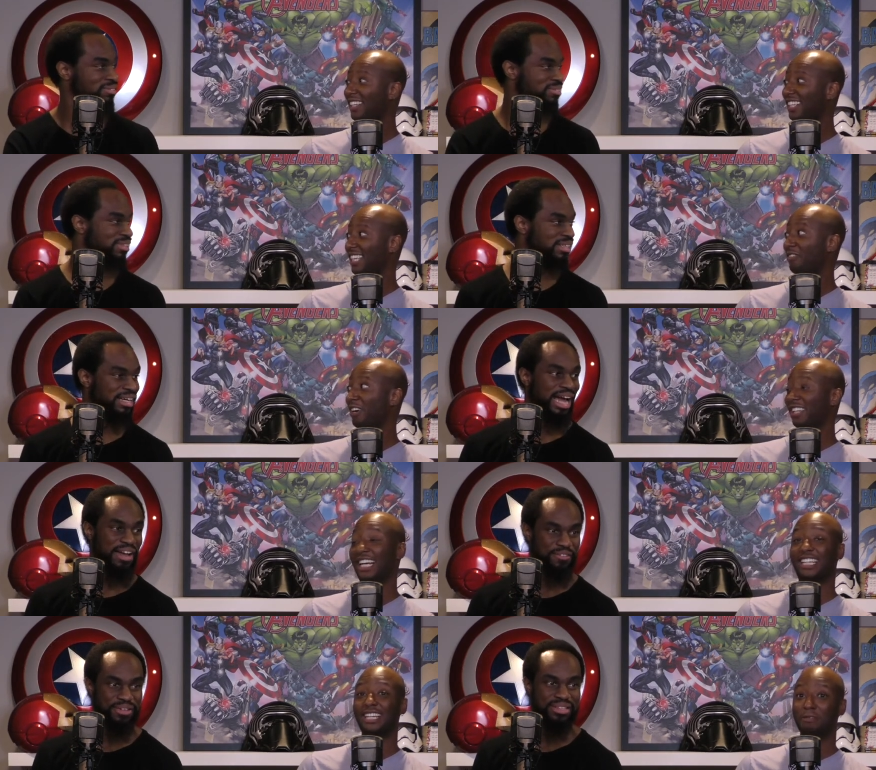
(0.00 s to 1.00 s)
Speaker 1: Because I
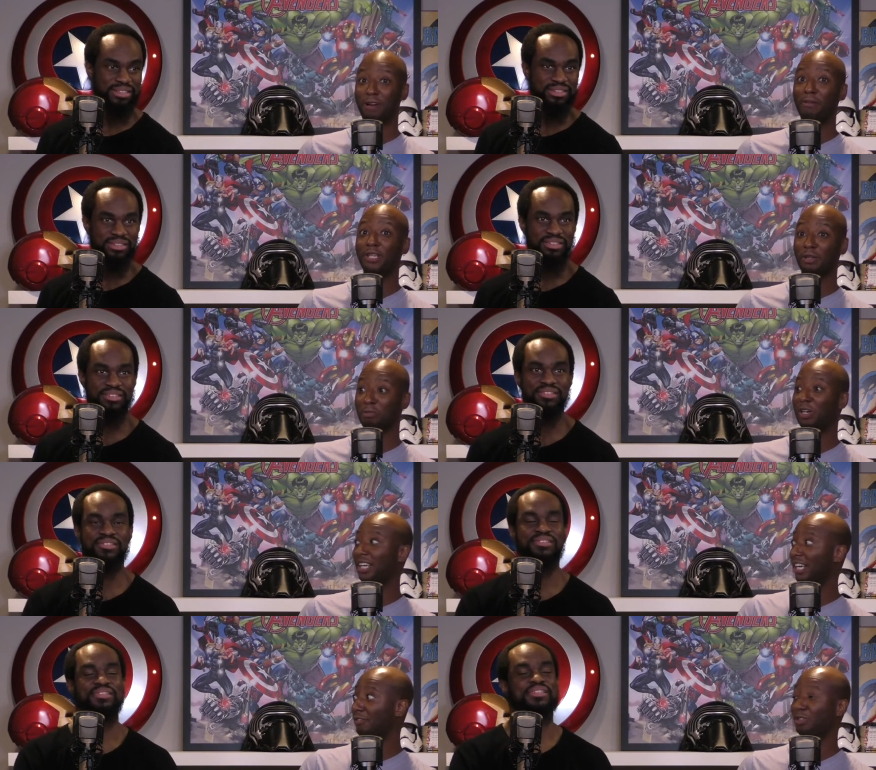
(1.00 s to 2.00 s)
felt like I, maybe the
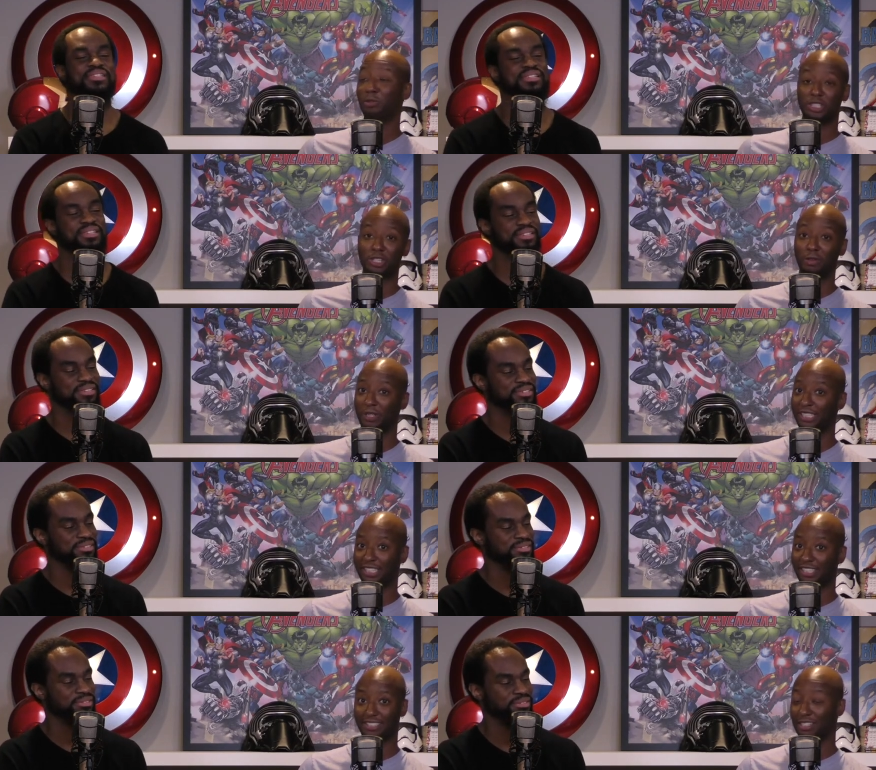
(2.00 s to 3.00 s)
book influenced your
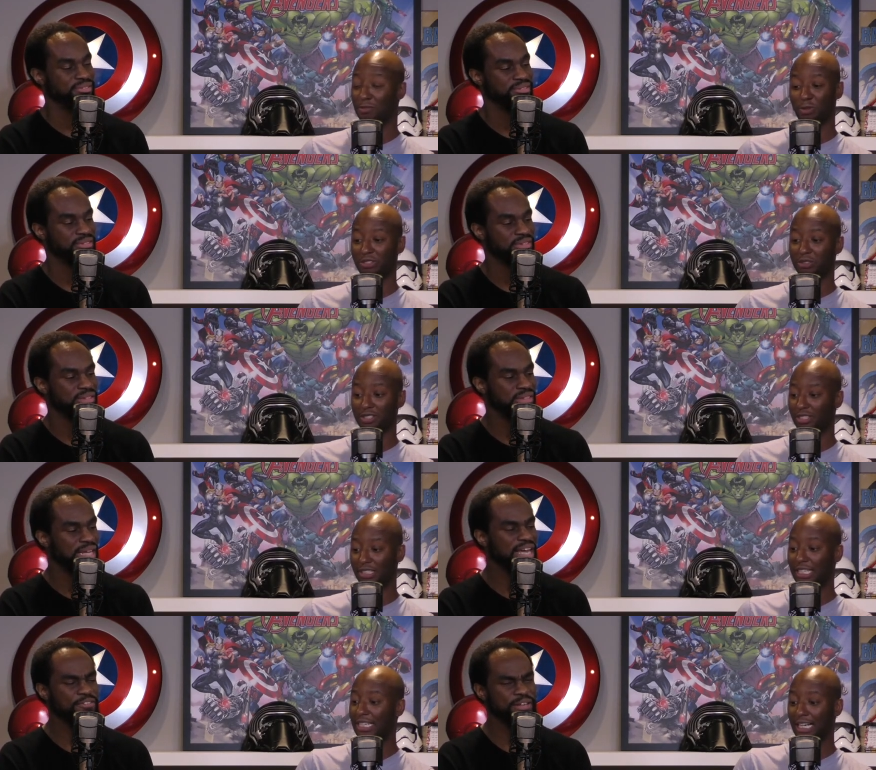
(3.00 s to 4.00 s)
opinion on this. This movie was
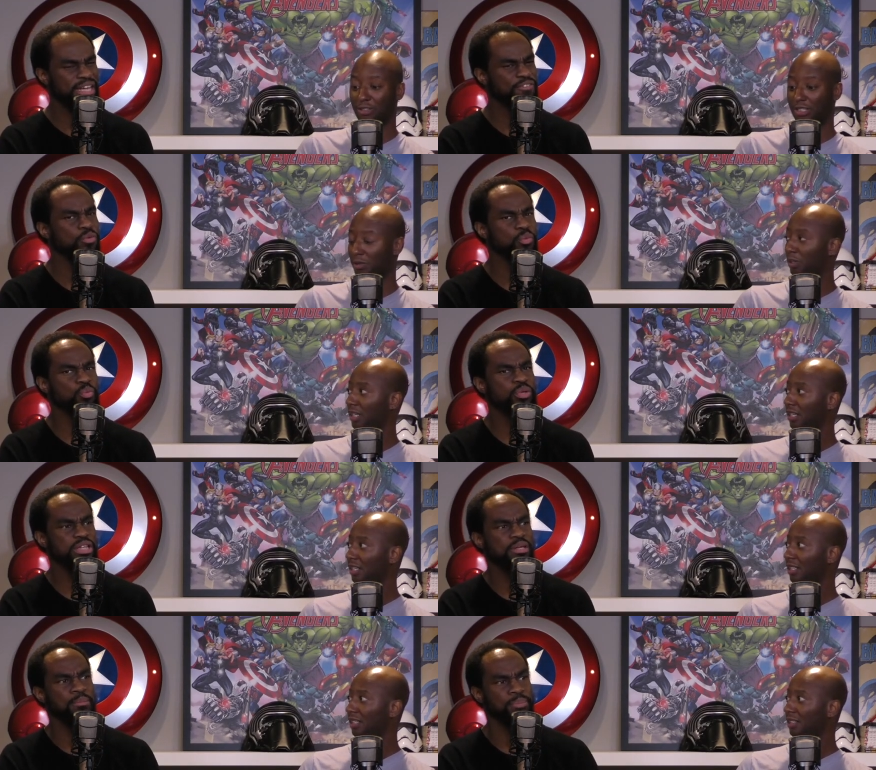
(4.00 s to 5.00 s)
like I feel like if you
Speaker 2: would
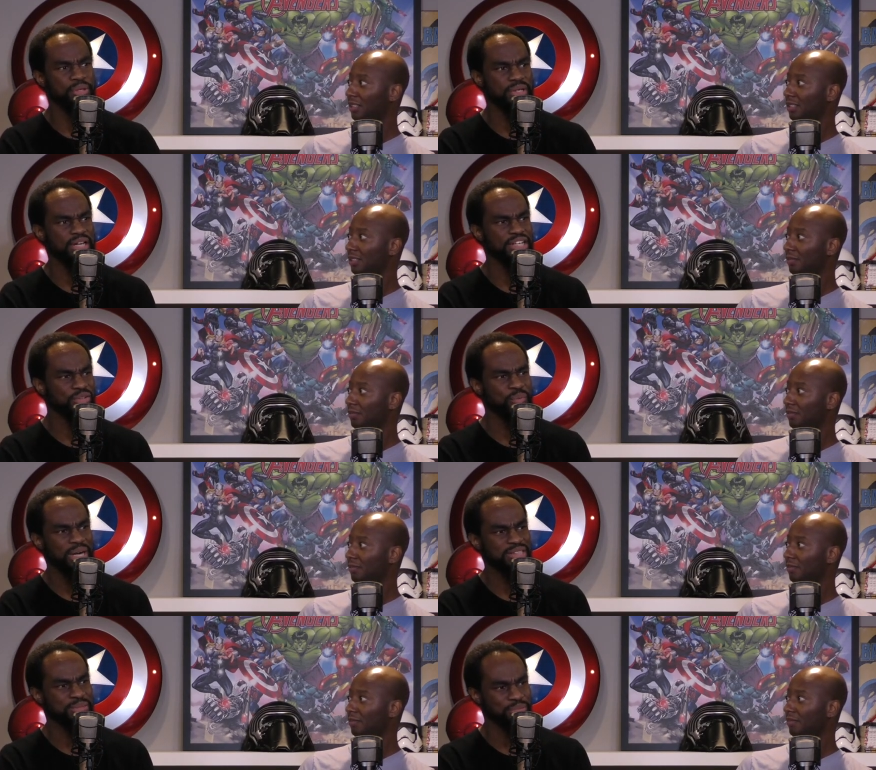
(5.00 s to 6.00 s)
read the book and you
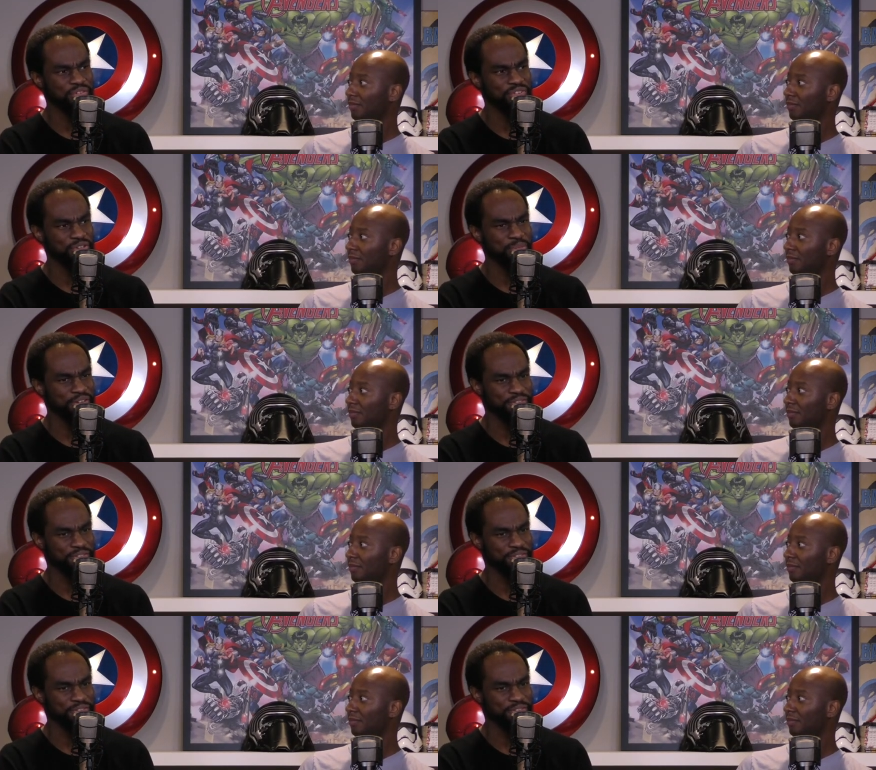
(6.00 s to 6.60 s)
watch the movie, you'd be